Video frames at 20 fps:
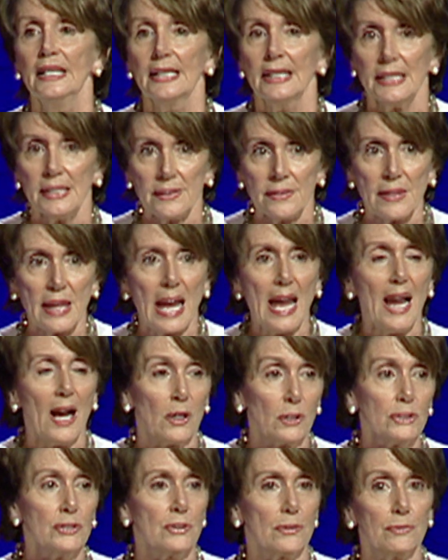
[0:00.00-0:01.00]
in the
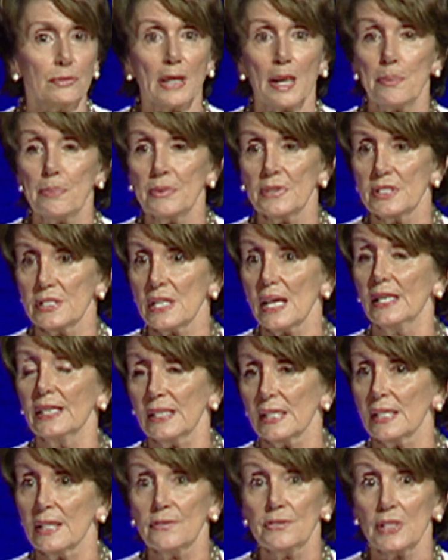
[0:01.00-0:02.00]
House of
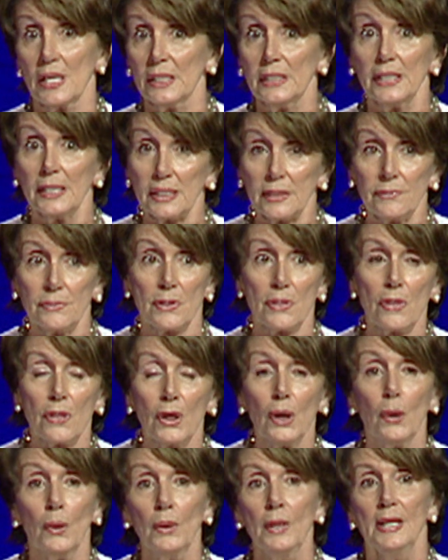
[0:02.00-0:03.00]
Representatives, and even
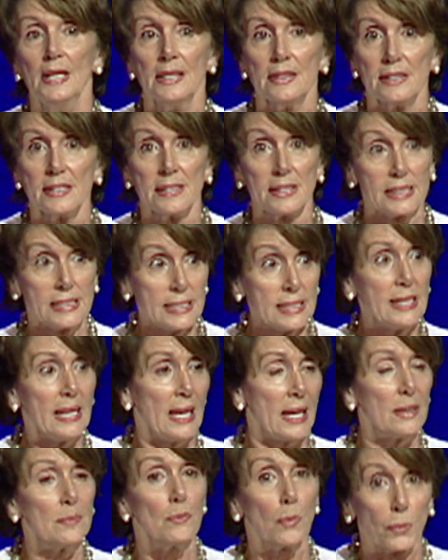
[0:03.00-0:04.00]
though that he
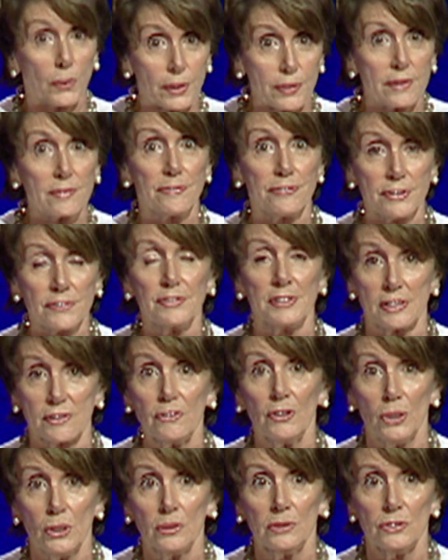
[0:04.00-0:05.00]
had more than 50
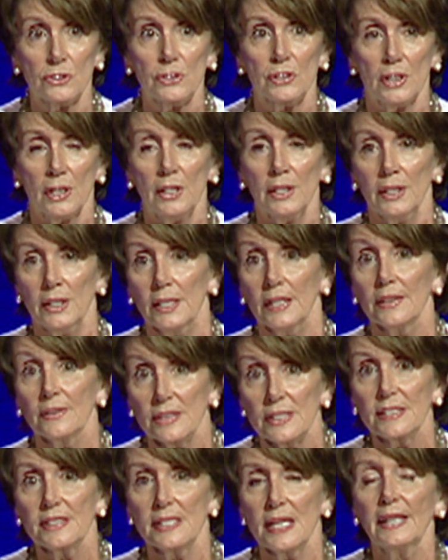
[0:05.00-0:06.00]
votes in
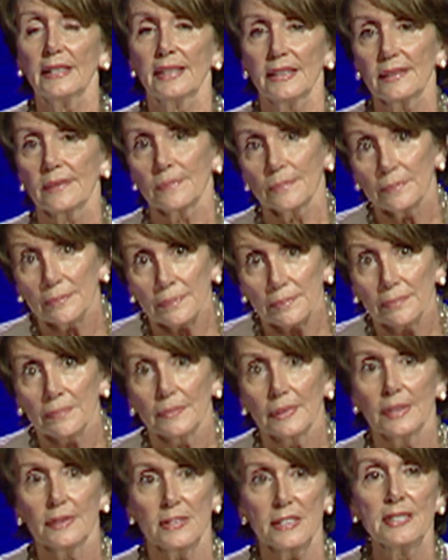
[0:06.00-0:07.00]
the Senate,
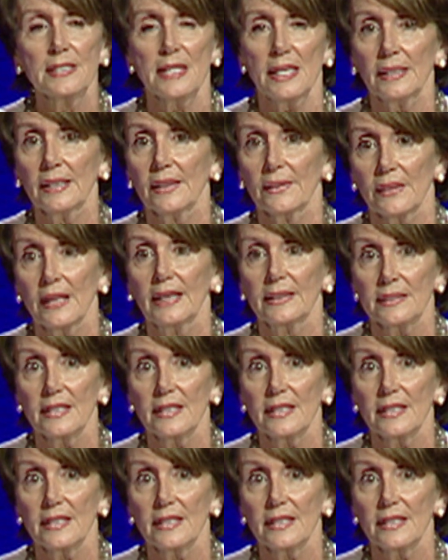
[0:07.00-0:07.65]
that